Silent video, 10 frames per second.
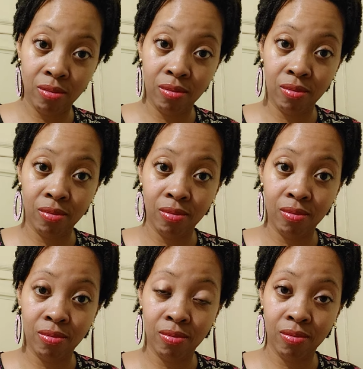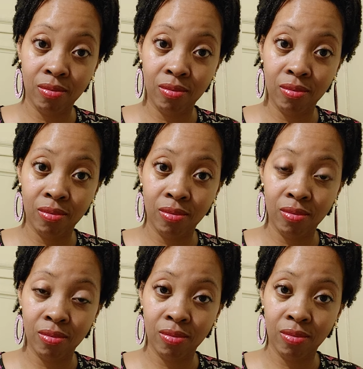No one is speaking in this clip.